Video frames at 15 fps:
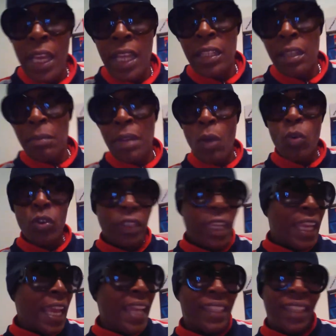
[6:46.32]
goddamn it, I want
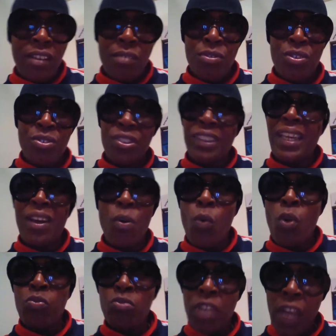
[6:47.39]
they goddamn girls. I don't
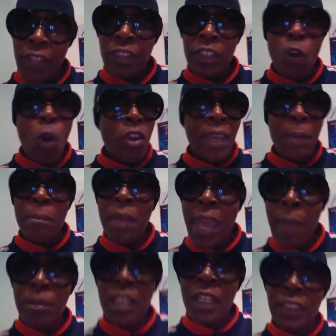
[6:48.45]
want nothing. Don't get
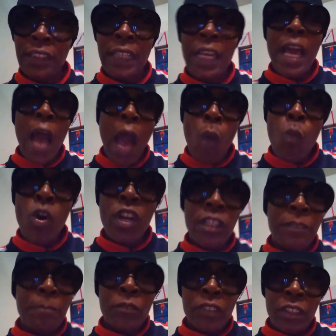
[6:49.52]
mad because I
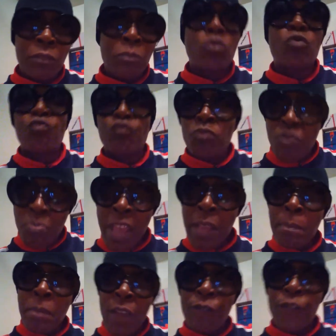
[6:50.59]
want to
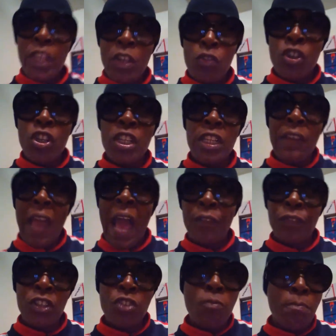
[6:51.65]
make me feel good
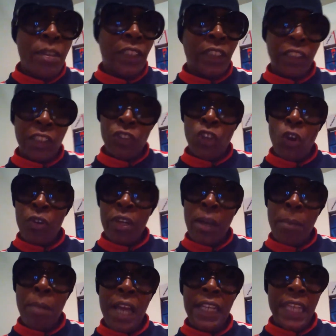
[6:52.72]
after you bitches and dirtied
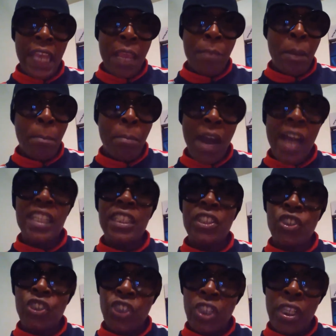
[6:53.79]
up my name and body
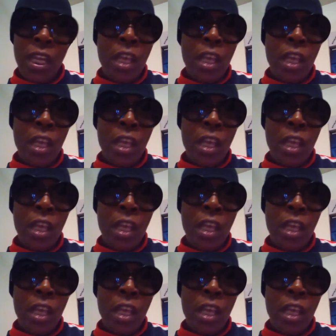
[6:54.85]
and shit.